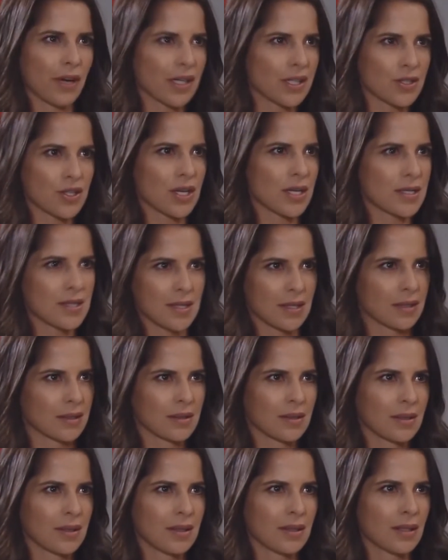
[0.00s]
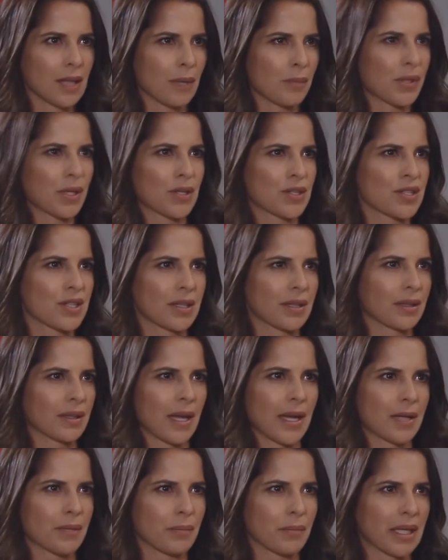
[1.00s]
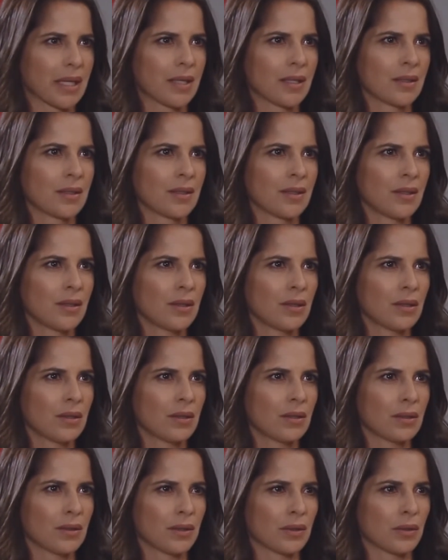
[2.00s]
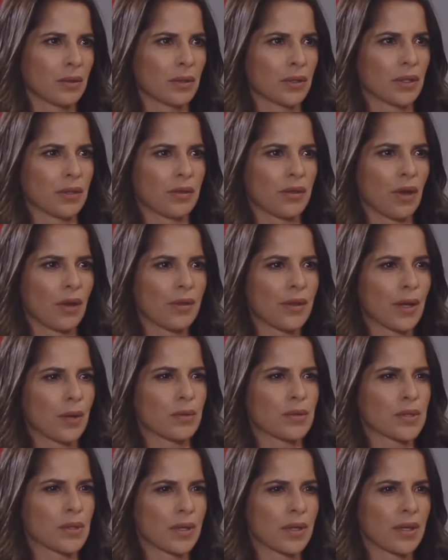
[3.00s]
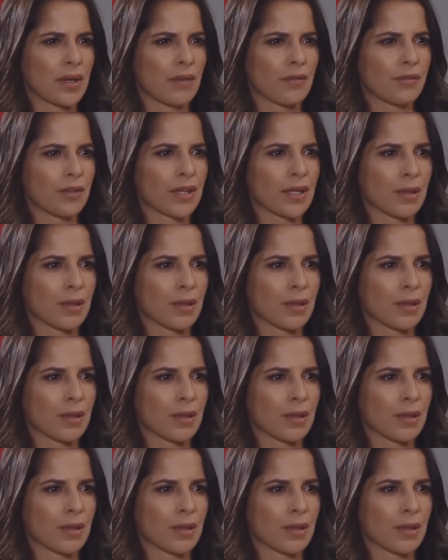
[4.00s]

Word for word: fight Jason, not because you didn't like me or you thought that I was good enough for